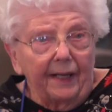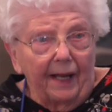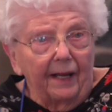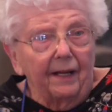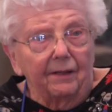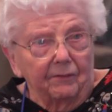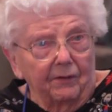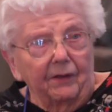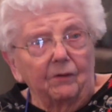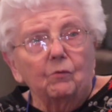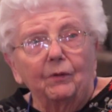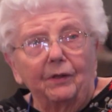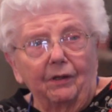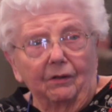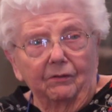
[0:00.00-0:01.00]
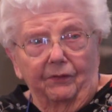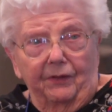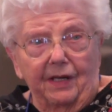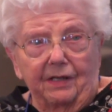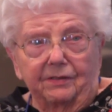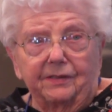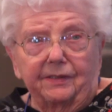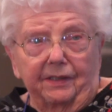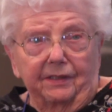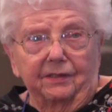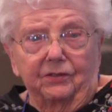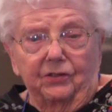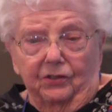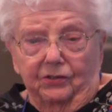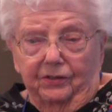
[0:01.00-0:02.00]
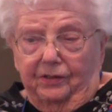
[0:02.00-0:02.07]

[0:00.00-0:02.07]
A 64-unit independent living